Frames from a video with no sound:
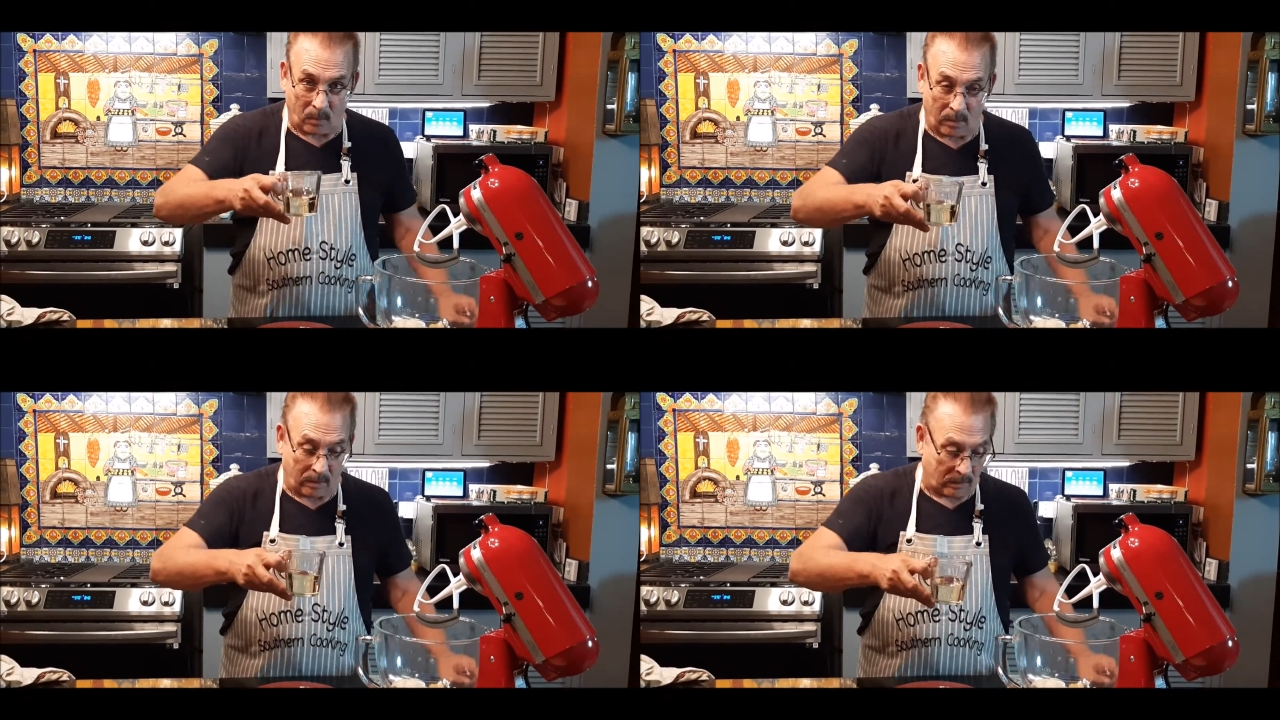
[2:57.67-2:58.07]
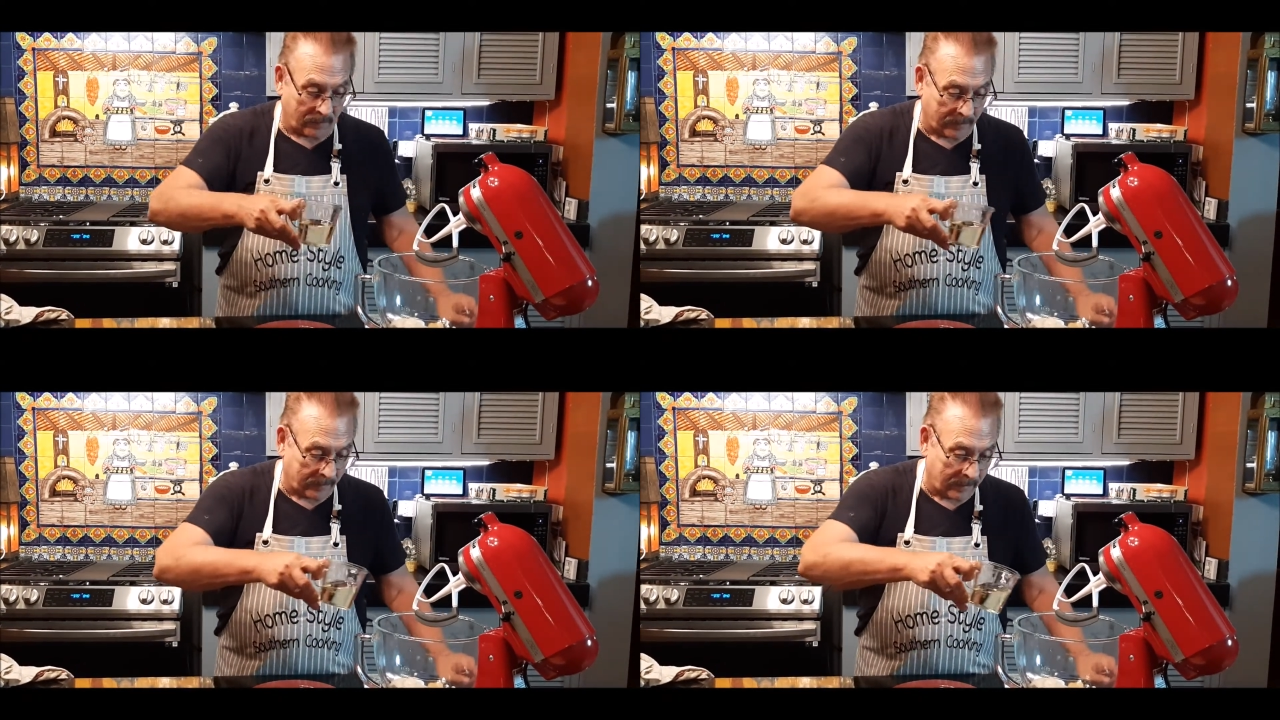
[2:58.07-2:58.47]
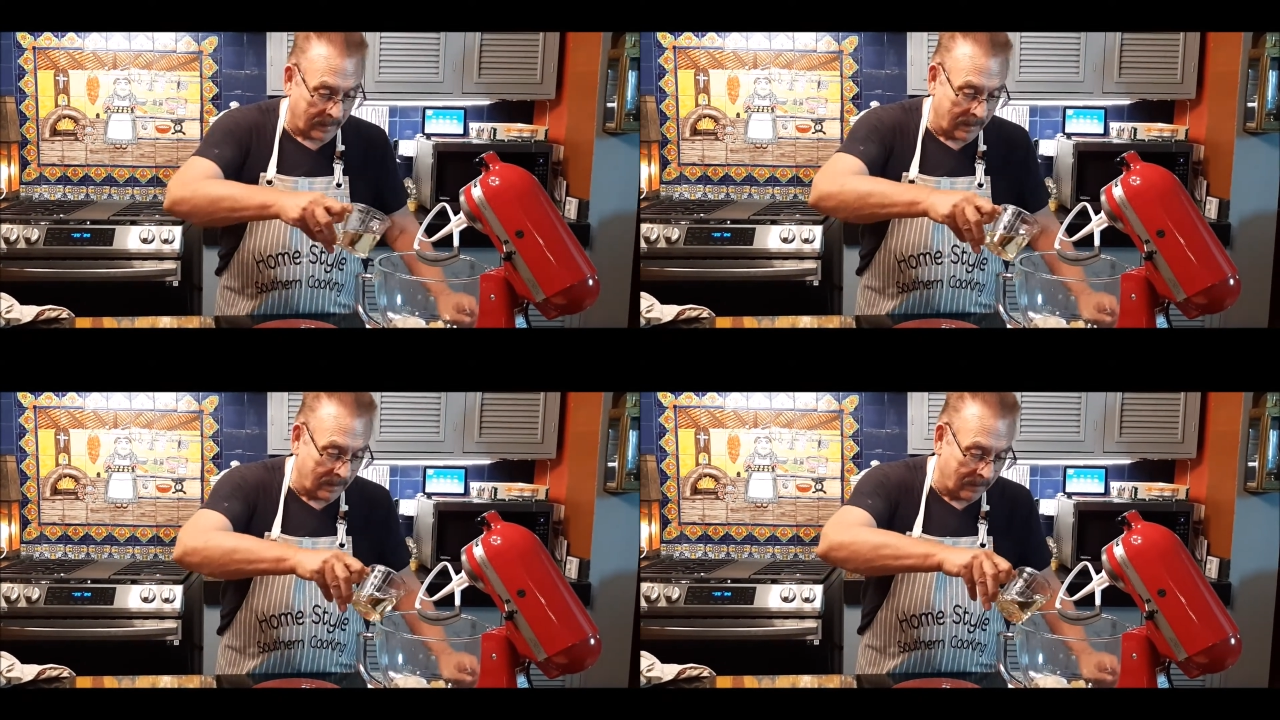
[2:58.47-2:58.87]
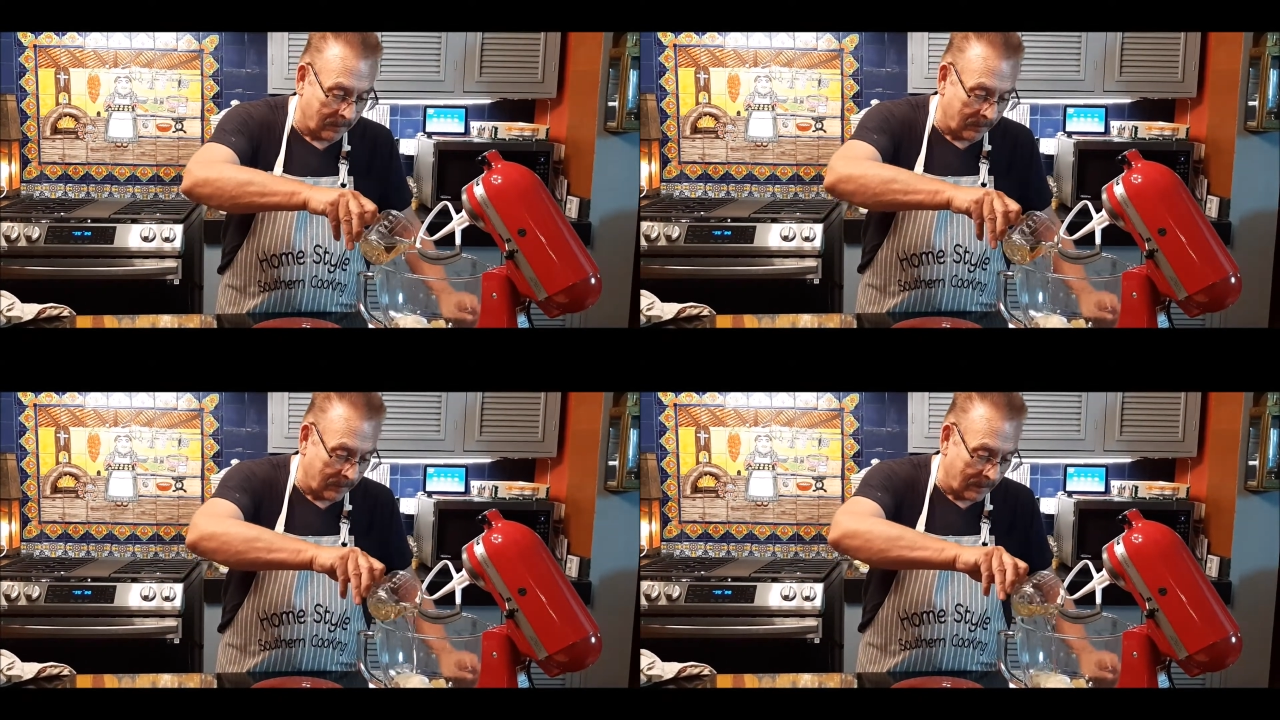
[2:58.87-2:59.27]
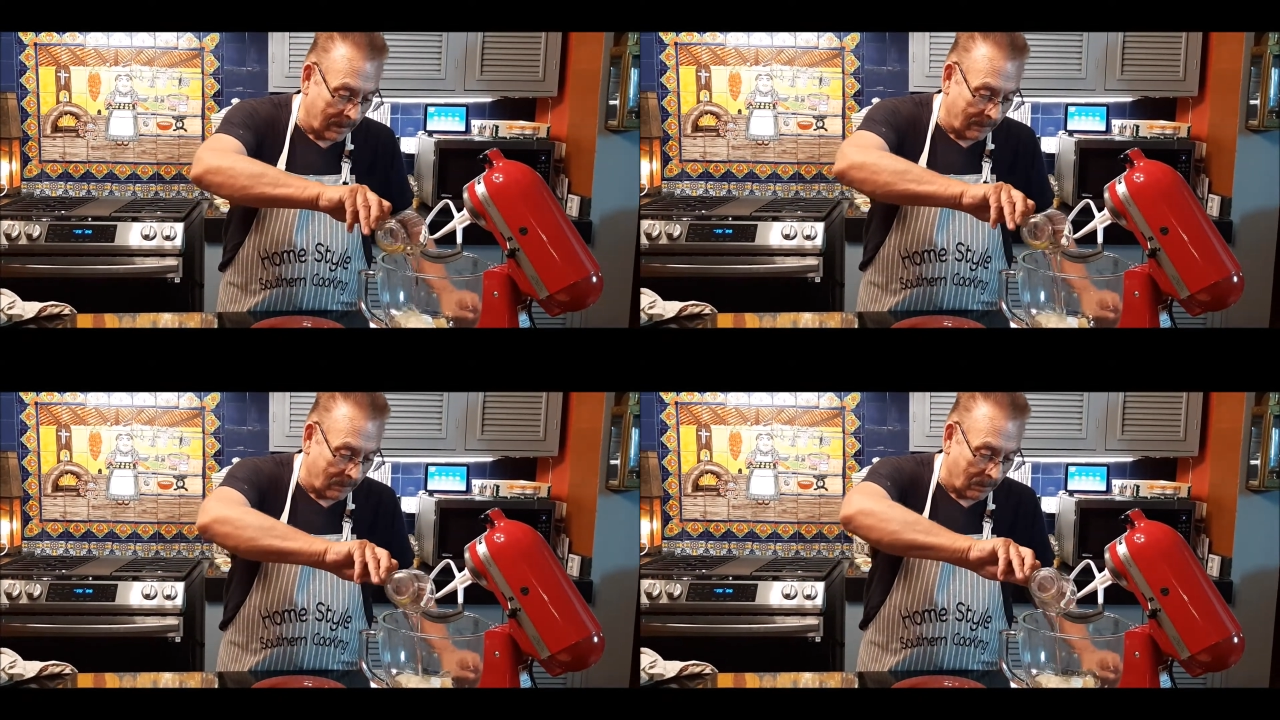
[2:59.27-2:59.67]
oil.
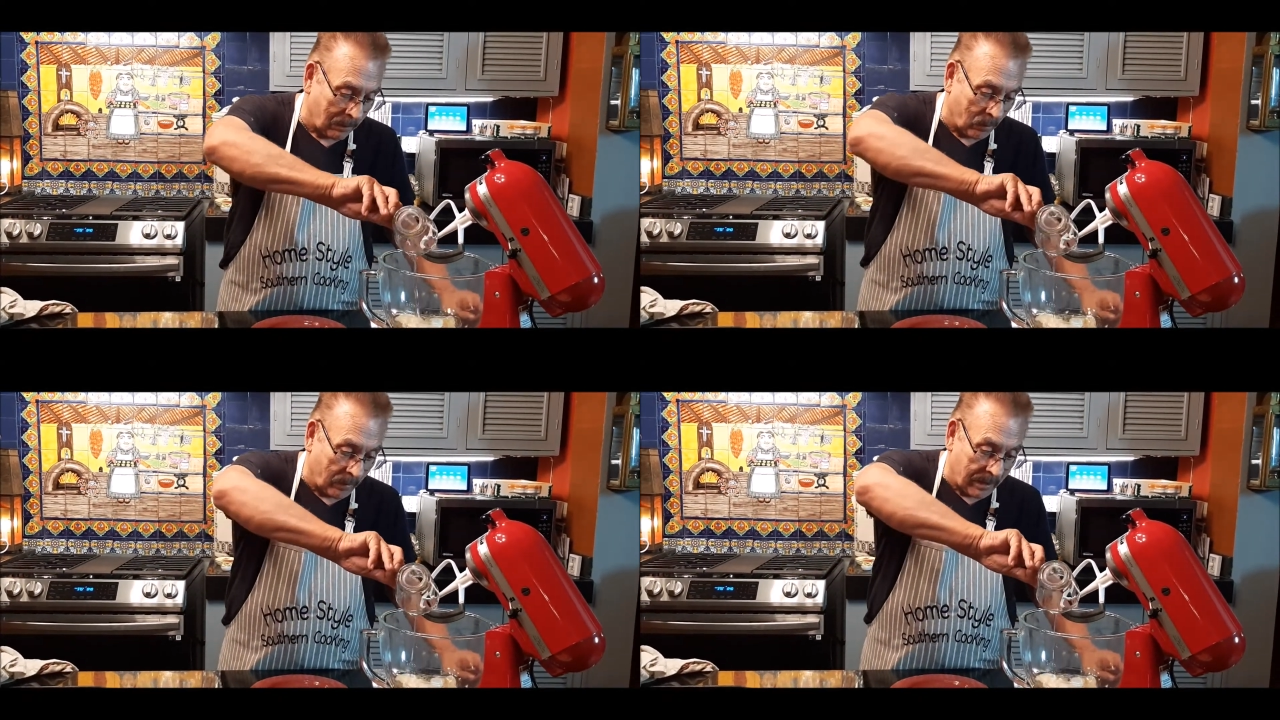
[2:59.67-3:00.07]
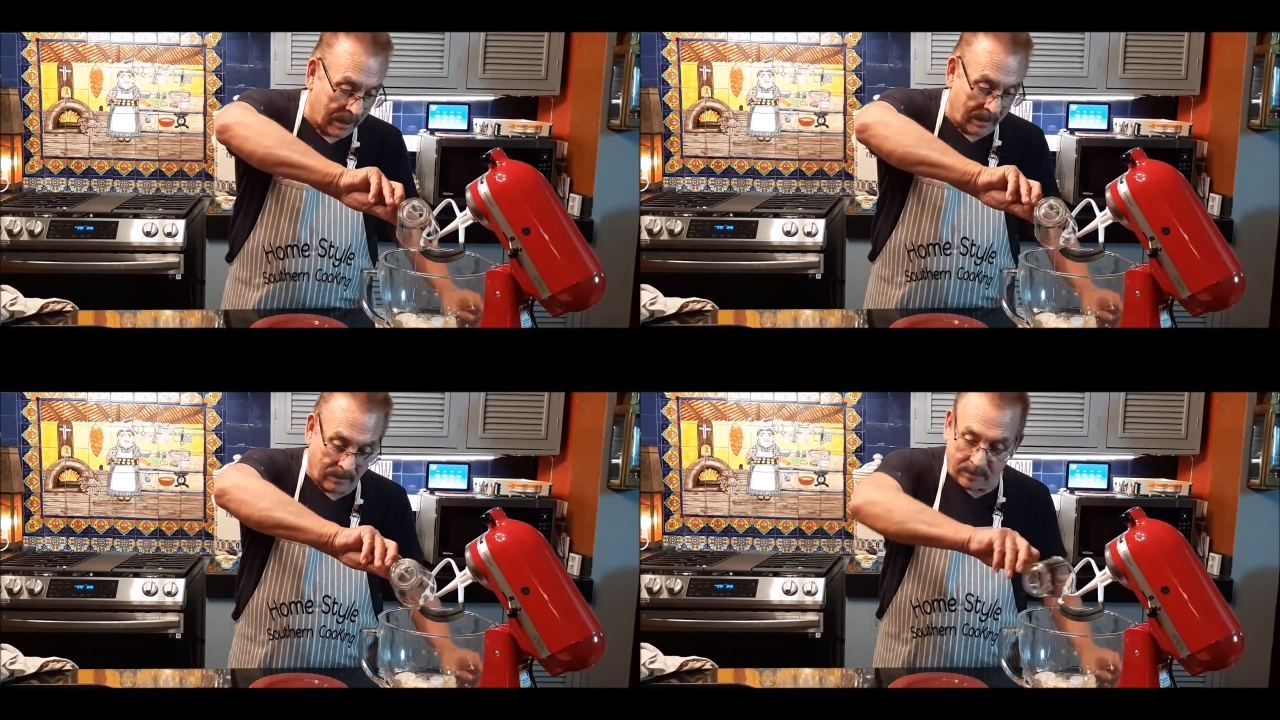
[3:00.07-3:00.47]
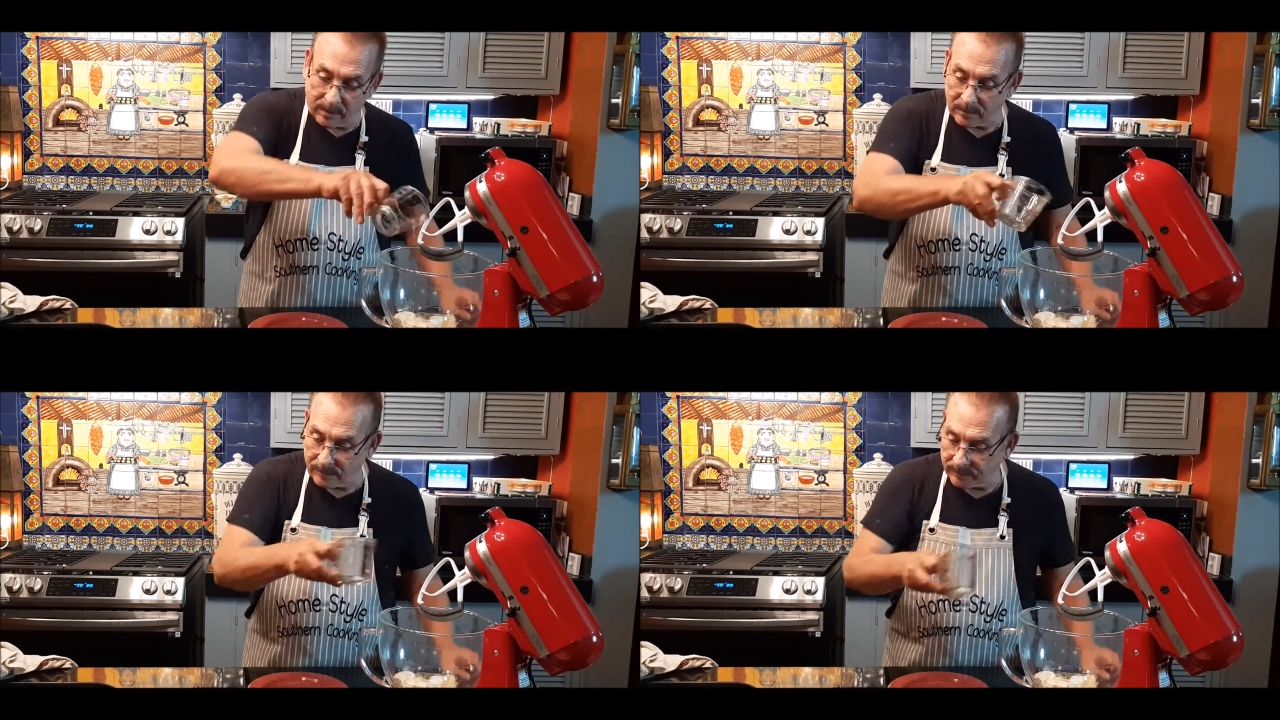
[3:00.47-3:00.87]
We'll pour that in there.